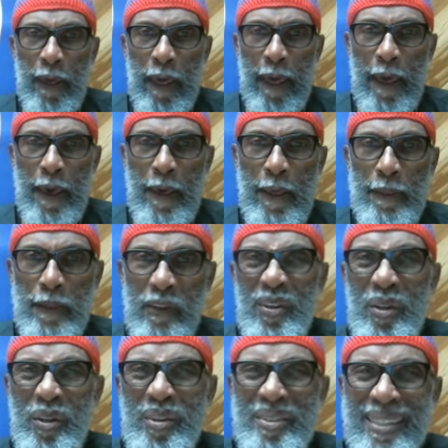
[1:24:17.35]
had
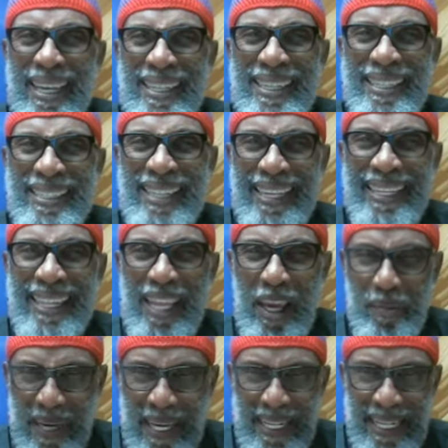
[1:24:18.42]
you know they they
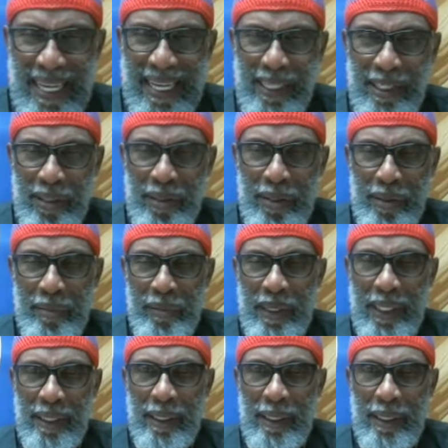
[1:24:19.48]
claim he did it. You know what I mean?